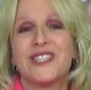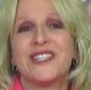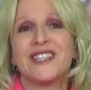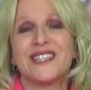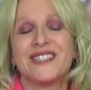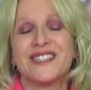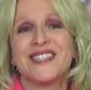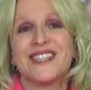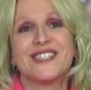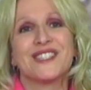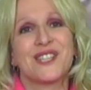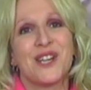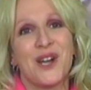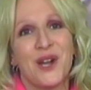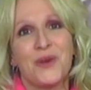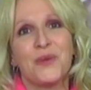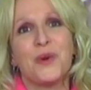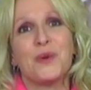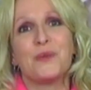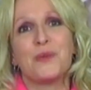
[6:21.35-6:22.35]
That's kind
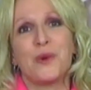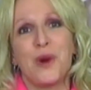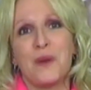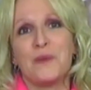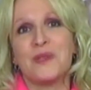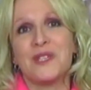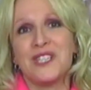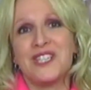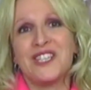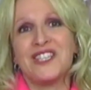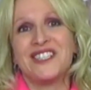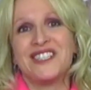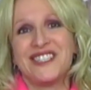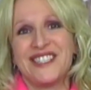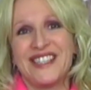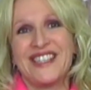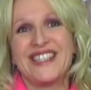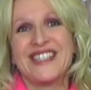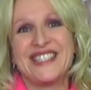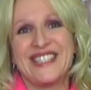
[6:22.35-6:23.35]
of what brought me
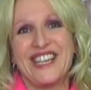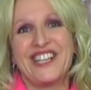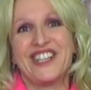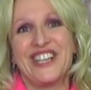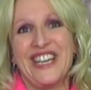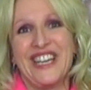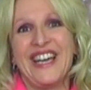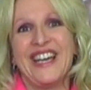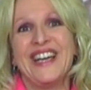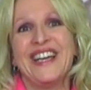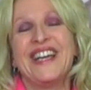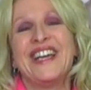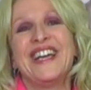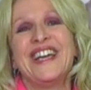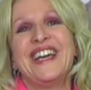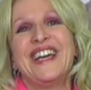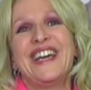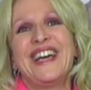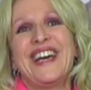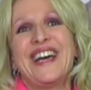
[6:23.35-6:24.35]
to this area.
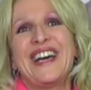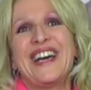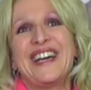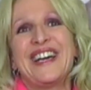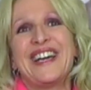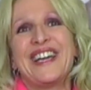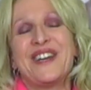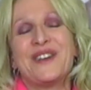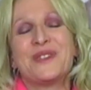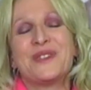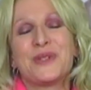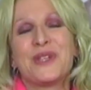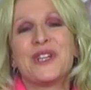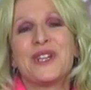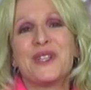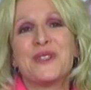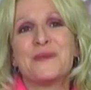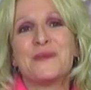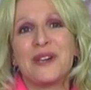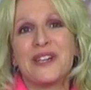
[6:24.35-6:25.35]
And I was working
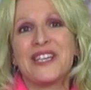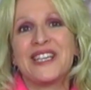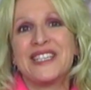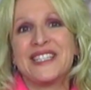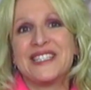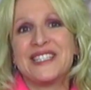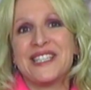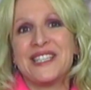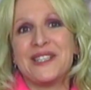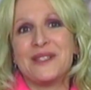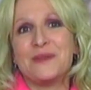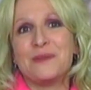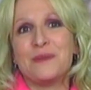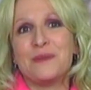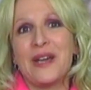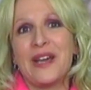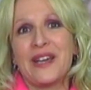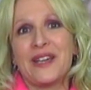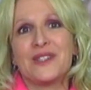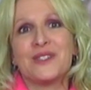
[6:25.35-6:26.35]
on the marketing team
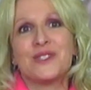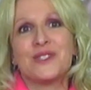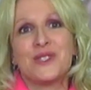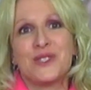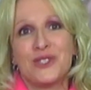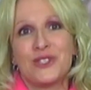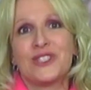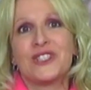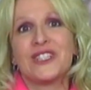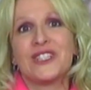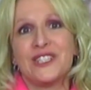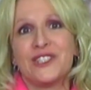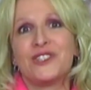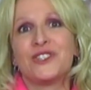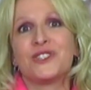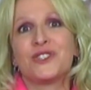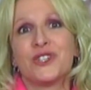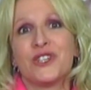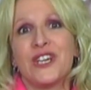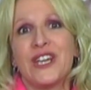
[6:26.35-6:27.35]
as their lead
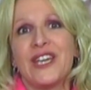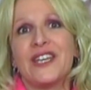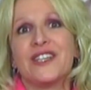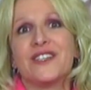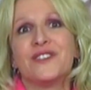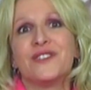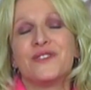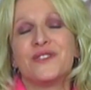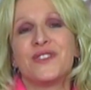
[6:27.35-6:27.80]
creative.